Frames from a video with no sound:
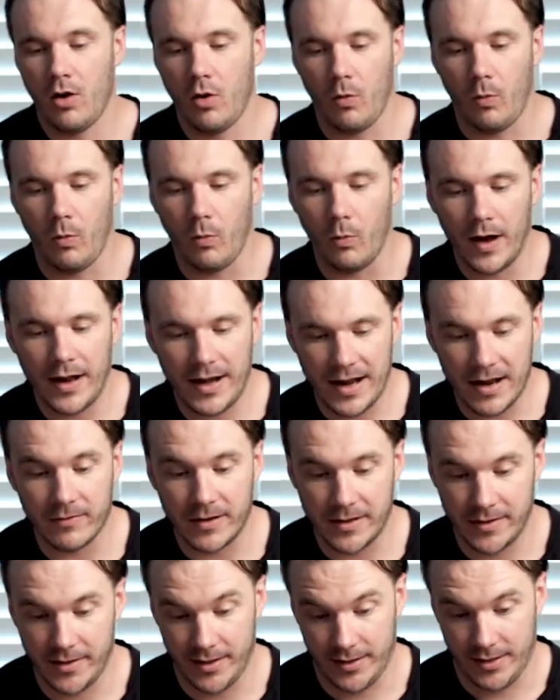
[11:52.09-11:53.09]
what
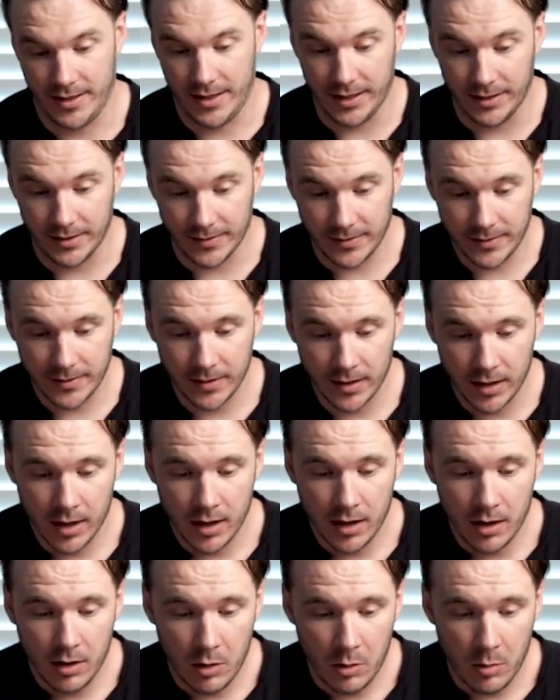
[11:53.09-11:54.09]
everything is,
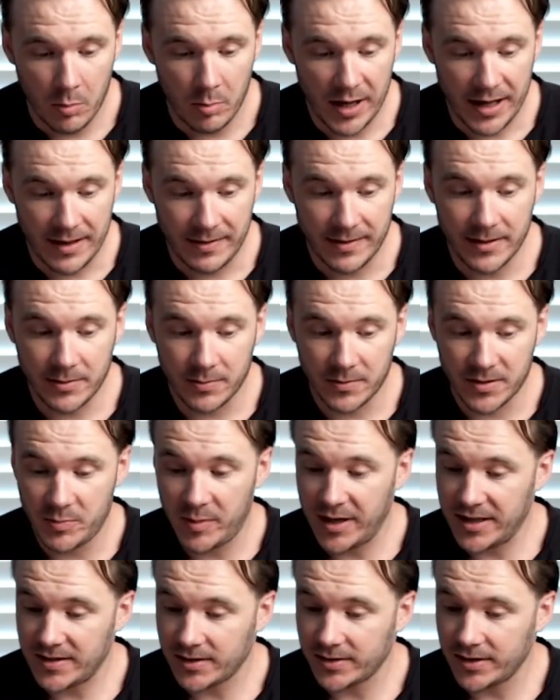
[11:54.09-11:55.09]
but this was
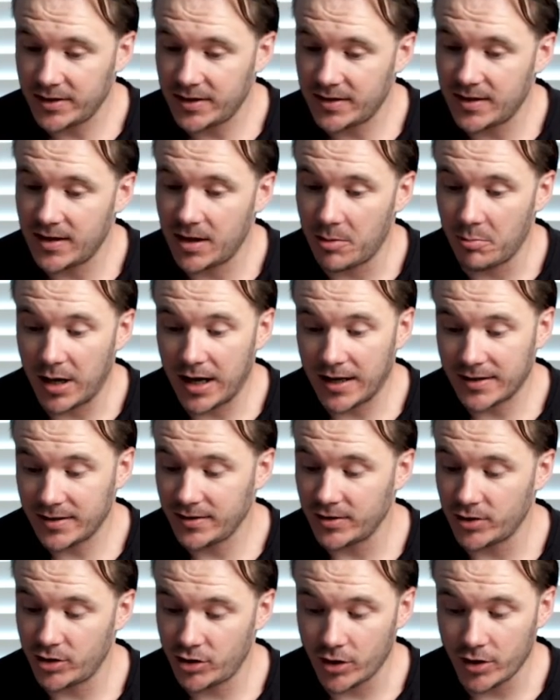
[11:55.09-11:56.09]
basically just an unboxing
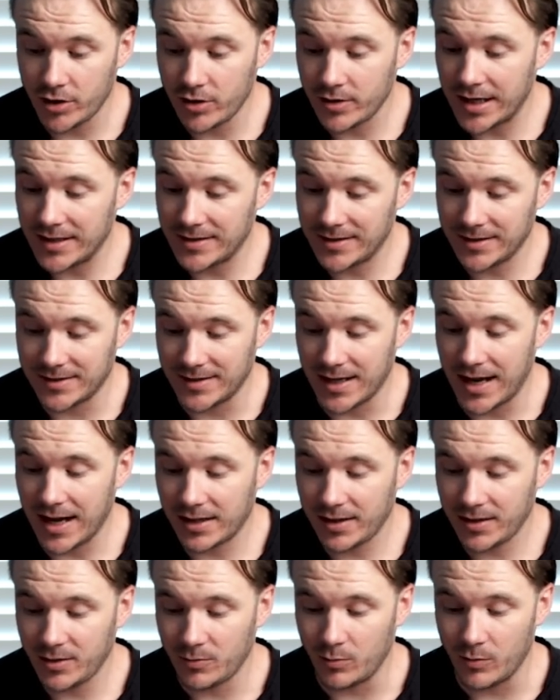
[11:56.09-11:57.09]
to show you guys
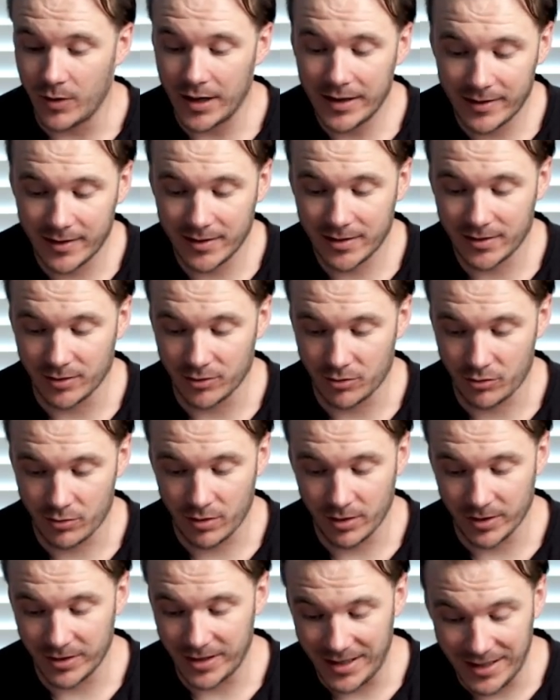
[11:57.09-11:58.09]
exactly what this
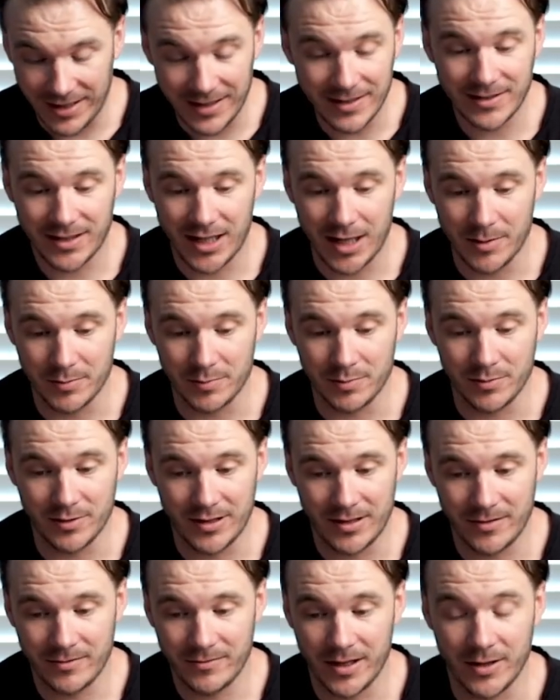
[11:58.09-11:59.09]
controller is capable
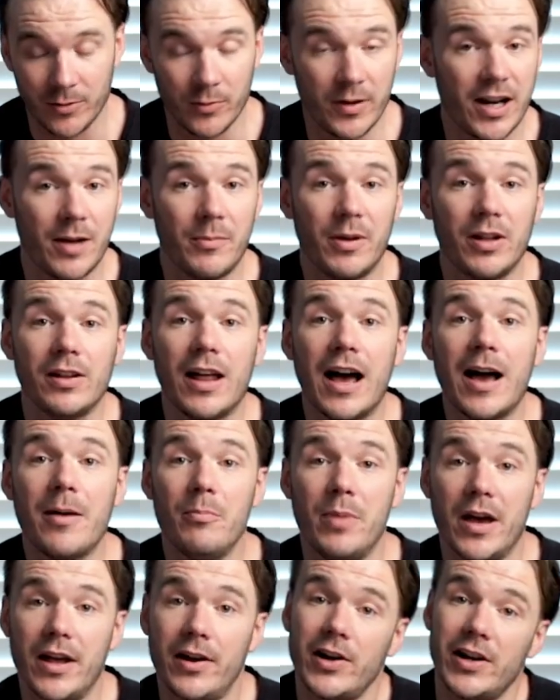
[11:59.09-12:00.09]
of. And when I'm a lot
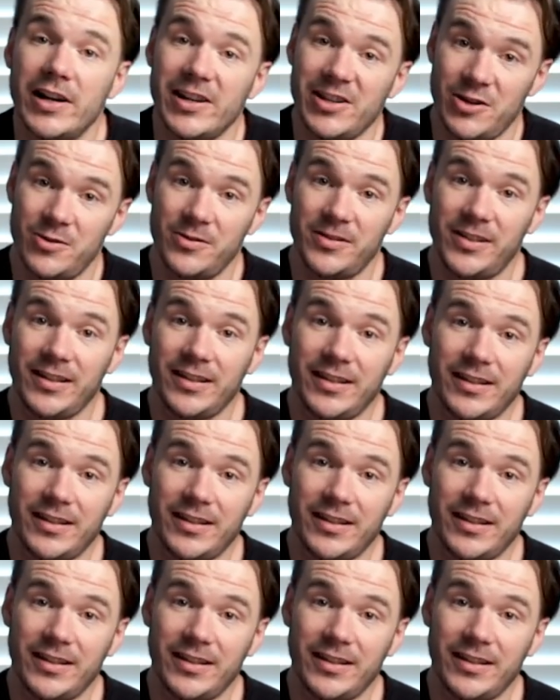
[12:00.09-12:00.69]
better at using